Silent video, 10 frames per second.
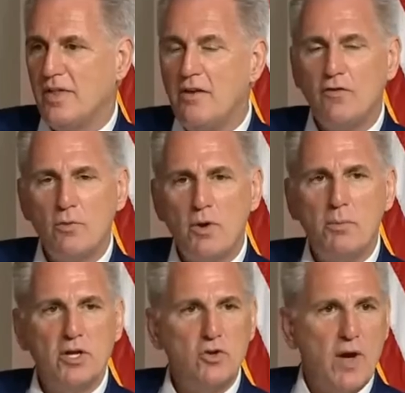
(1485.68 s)
Think for a
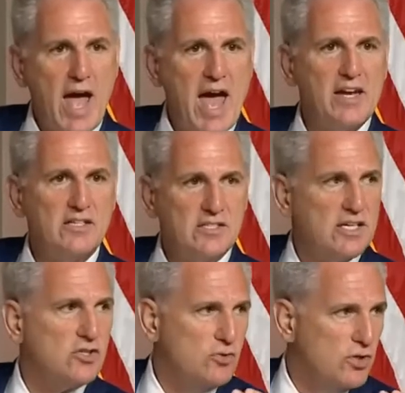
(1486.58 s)
moment, you added
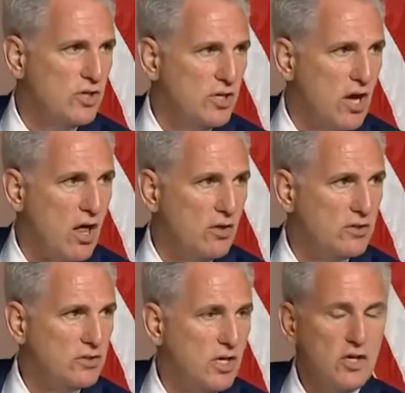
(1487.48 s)
$6 trillion.
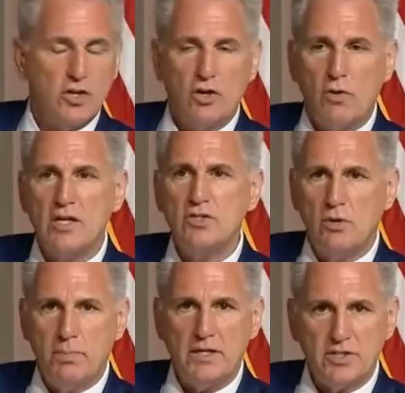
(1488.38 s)
The
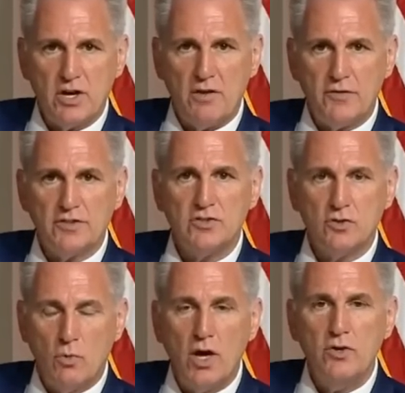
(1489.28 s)
Congressional Budget Office
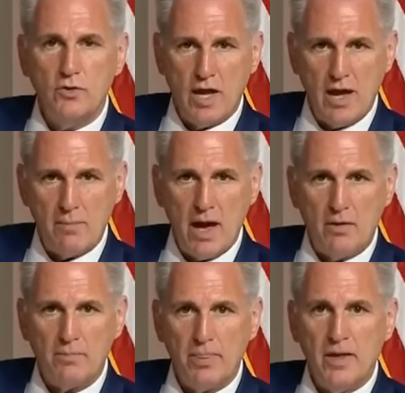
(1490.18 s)
is the one who came
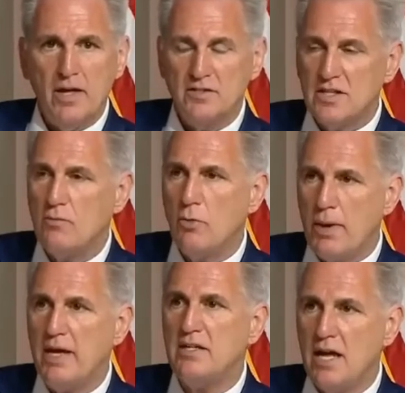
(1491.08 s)
out and said we'll
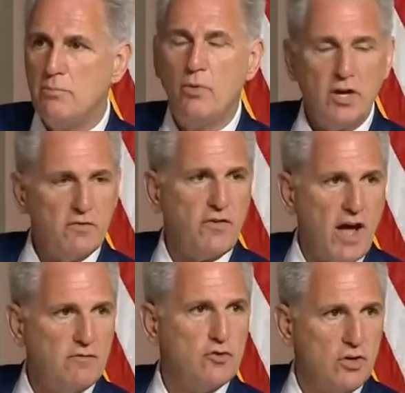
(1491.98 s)
pay
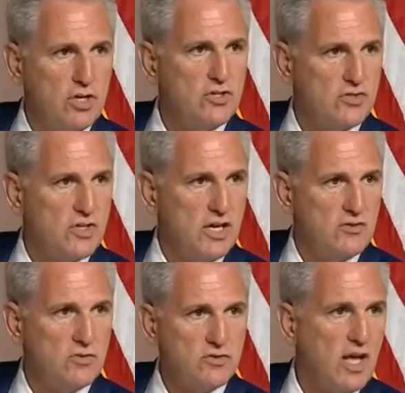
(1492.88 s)
$10.5 trillion just in
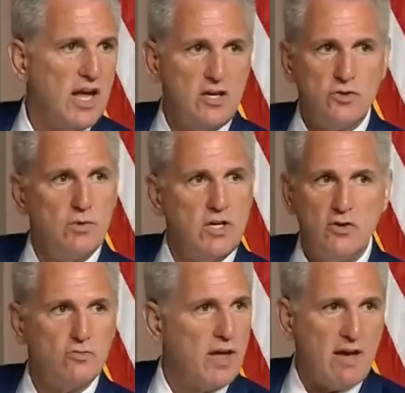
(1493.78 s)
interest. 83
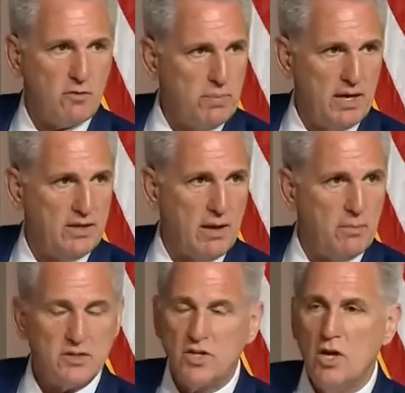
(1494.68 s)
years, we haven't paid
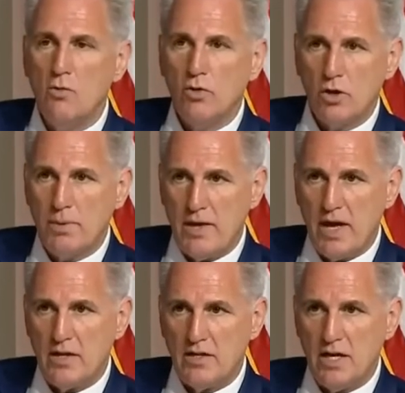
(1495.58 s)
that much. We're going to pay
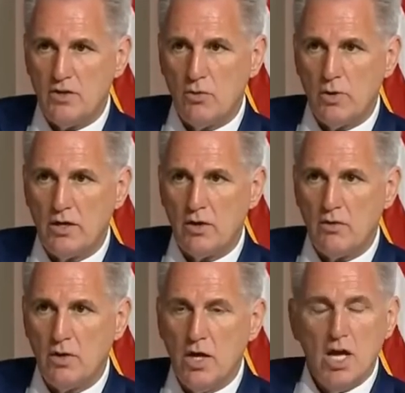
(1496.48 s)
that in a 10-year
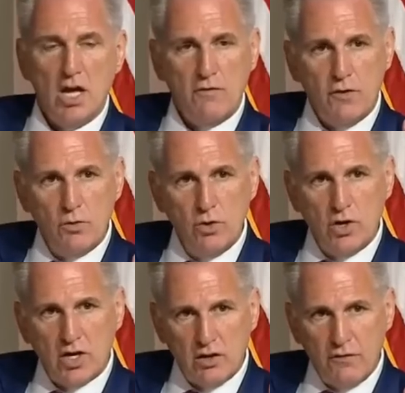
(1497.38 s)
window. If you
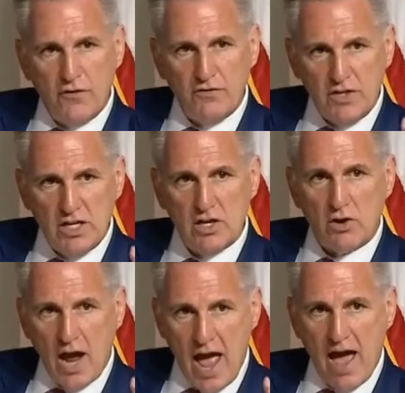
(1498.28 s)
look at a
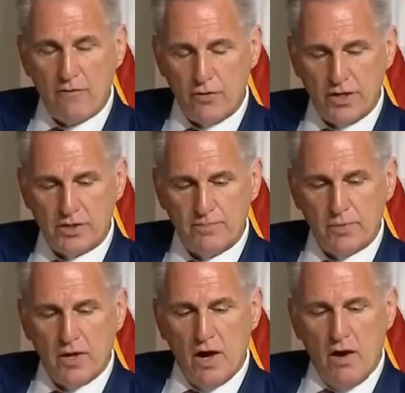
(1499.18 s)
50-year average
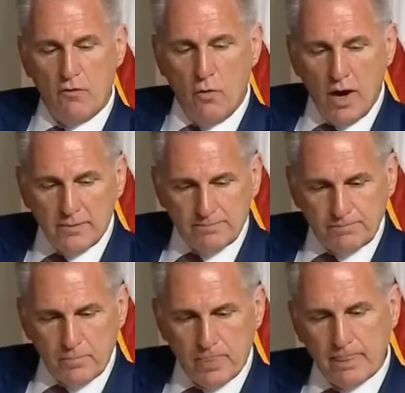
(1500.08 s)
of what